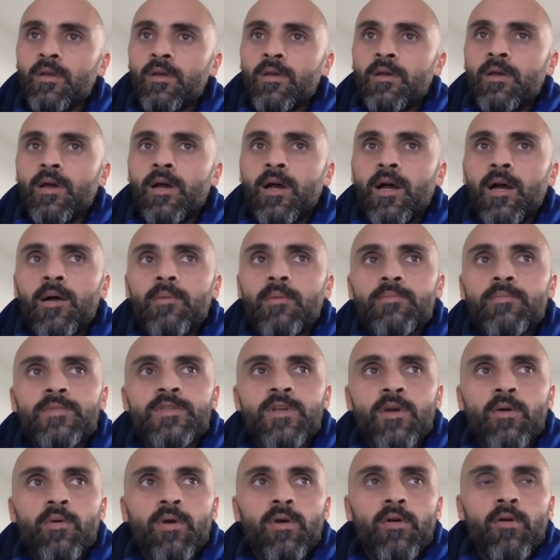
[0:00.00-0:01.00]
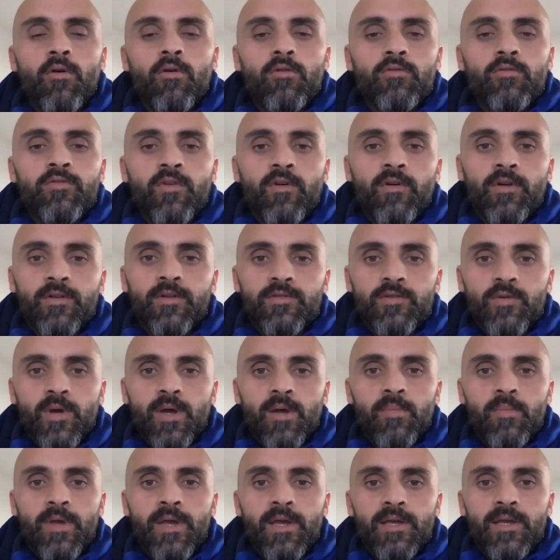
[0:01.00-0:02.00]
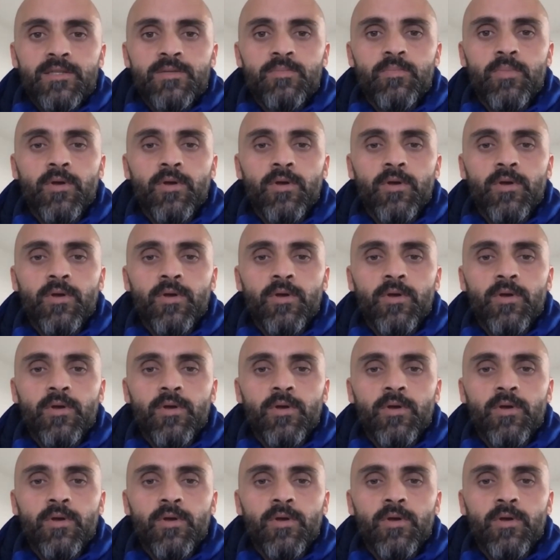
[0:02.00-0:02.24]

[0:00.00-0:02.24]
So we're all trying to do our best,